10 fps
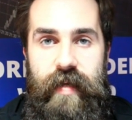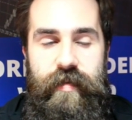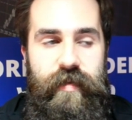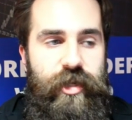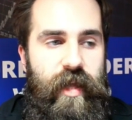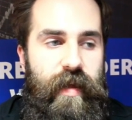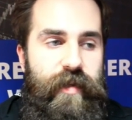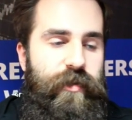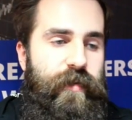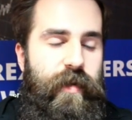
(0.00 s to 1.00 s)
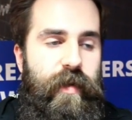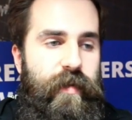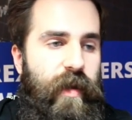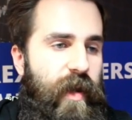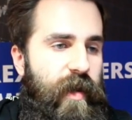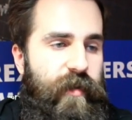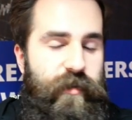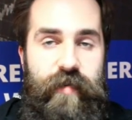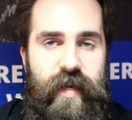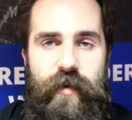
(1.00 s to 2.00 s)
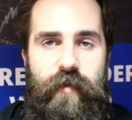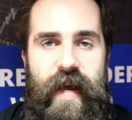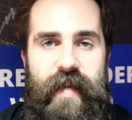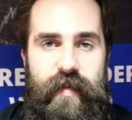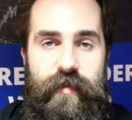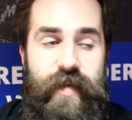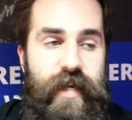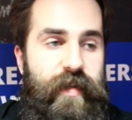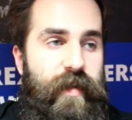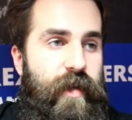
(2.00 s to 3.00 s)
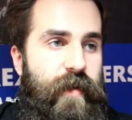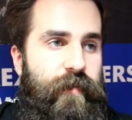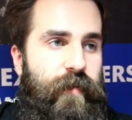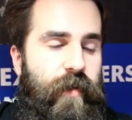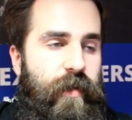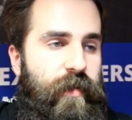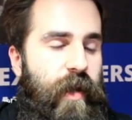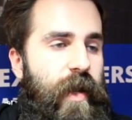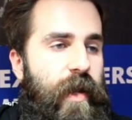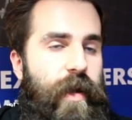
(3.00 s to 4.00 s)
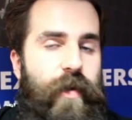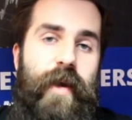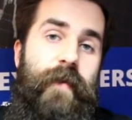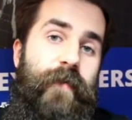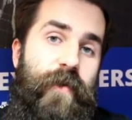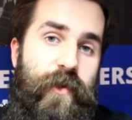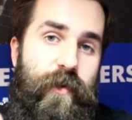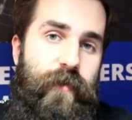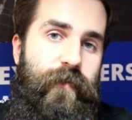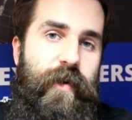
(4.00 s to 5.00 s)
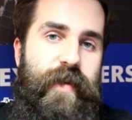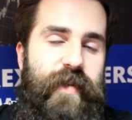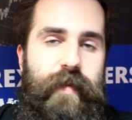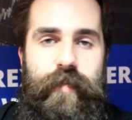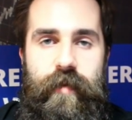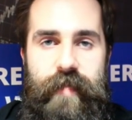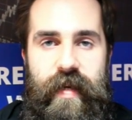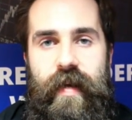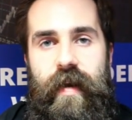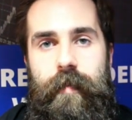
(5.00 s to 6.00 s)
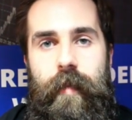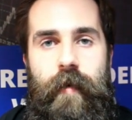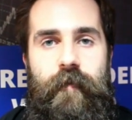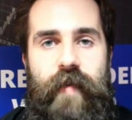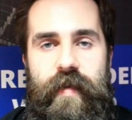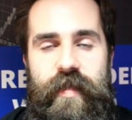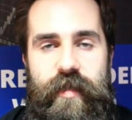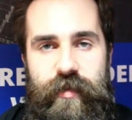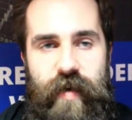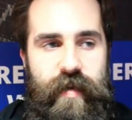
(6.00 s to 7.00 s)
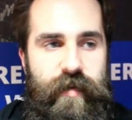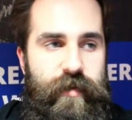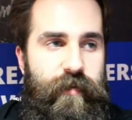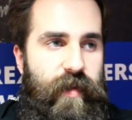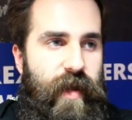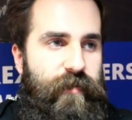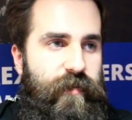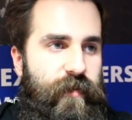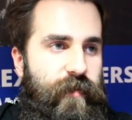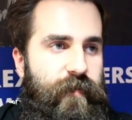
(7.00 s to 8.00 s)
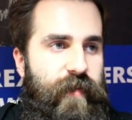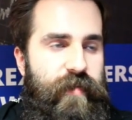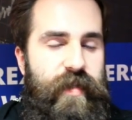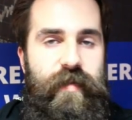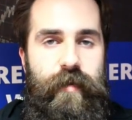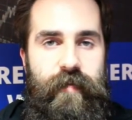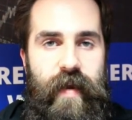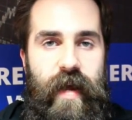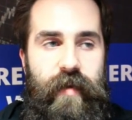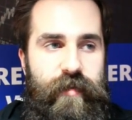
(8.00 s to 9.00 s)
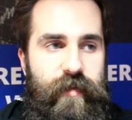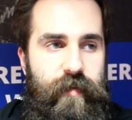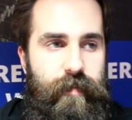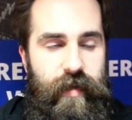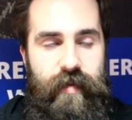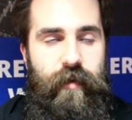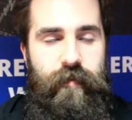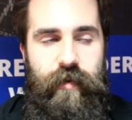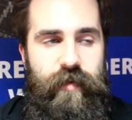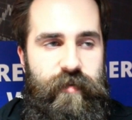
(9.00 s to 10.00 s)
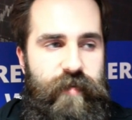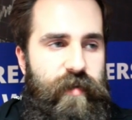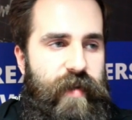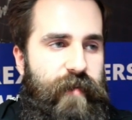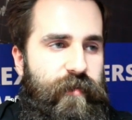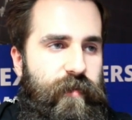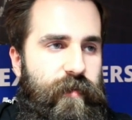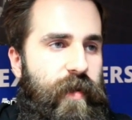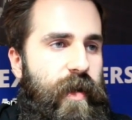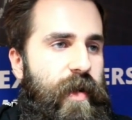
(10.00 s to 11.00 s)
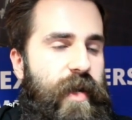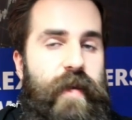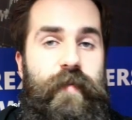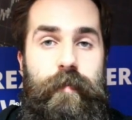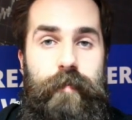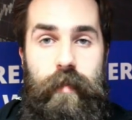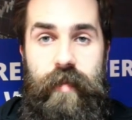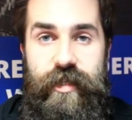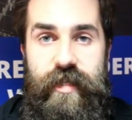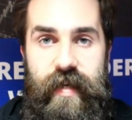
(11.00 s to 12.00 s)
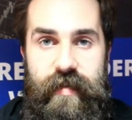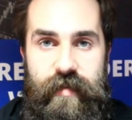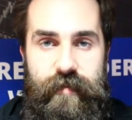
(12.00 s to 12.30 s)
the challenge or not. So you can go ahead and read it if you want. If you, for example, become funded trader, you will have to fill this survey also, but of course we don't have to even publish this.